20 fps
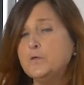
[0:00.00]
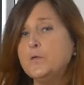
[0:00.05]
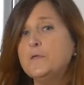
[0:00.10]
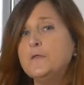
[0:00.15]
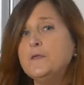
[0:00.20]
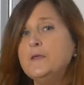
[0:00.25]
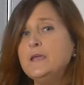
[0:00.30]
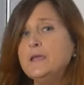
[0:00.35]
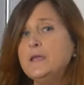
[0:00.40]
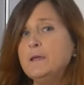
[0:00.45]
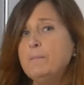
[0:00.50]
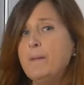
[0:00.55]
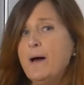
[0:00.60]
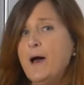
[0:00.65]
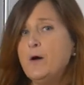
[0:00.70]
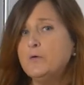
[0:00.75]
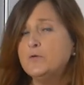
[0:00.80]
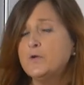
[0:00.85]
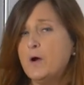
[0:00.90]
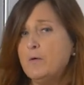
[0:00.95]
to think
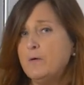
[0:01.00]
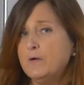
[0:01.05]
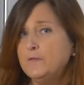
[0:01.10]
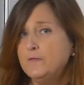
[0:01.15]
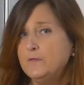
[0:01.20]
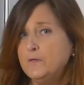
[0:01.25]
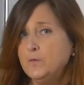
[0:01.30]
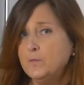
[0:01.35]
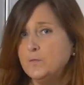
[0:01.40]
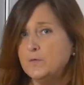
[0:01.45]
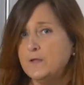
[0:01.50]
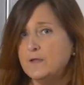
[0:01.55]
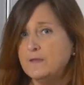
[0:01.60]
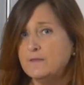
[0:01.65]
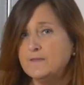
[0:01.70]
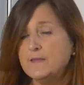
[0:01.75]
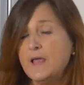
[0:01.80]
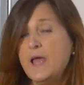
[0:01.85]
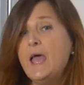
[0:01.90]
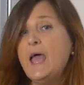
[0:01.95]
about our
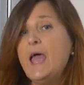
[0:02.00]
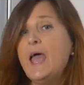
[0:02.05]
students